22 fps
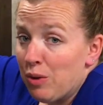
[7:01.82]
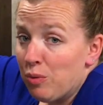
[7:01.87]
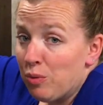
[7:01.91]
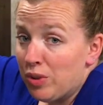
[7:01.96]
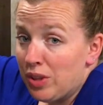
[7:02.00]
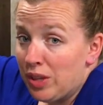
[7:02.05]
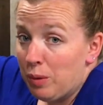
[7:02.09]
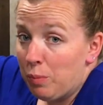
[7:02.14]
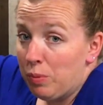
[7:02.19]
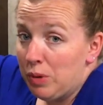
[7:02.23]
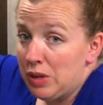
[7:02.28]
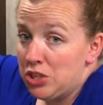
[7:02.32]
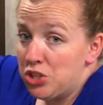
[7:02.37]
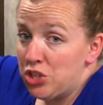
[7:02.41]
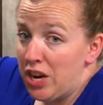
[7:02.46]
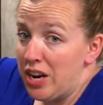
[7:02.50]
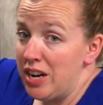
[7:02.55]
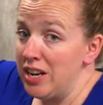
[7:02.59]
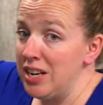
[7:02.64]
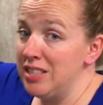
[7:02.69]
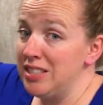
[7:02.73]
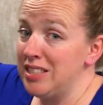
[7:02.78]
I really
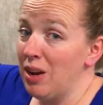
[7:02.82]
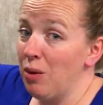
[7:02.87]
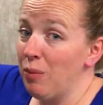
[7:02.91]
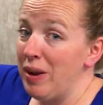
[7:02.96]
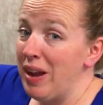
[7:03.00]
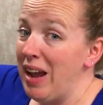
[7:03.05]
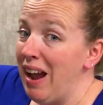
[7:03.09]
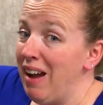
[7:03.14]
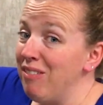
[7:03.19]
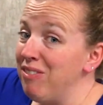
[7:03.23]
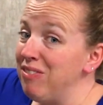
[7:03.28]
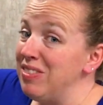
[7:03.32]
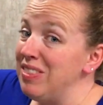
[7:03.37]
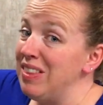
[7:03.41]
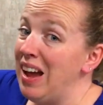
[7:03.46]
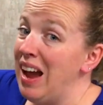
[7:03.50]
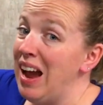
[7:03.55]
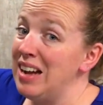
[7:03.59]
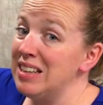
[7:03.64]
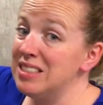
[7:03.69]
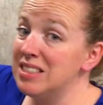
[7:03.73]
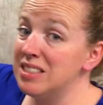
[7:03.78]
appreciate is that we have
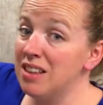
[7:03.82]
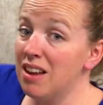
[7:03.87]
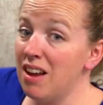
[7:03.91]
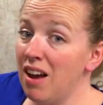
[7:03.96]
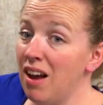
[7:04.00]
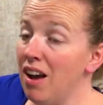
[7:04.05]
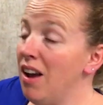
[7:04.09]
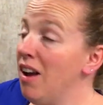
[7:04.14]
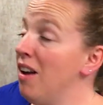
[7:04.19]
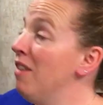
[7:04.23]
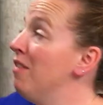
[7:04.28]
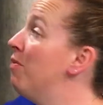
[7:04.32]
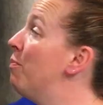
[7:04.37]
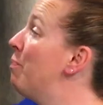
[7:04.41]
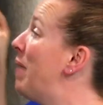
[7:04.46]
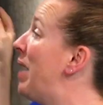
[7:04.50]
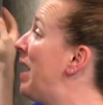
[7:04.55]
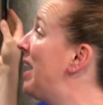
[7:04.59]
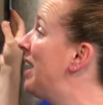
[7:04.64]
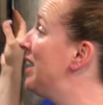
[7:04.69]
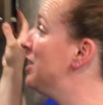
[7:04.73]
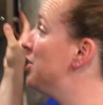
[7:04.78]
lots of
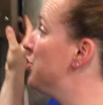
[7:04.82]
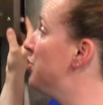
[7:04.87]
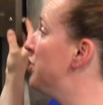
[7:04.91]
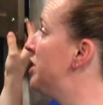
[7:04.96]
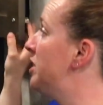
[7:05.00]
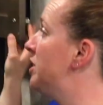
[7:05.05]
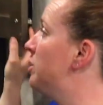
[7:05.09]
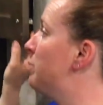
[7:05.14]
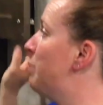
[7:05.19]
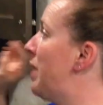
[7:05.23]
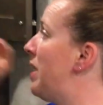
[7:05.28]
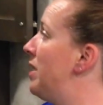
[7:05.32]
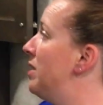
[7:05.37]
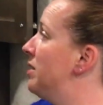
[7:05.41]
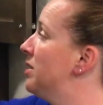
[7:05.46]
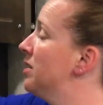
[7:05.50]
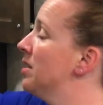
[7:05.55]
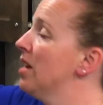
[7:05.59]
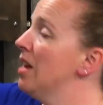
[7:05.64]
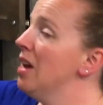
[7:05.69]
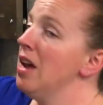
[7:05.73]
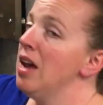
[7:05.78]
pantry
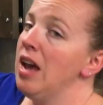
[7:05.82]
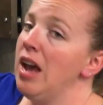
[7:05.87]
space.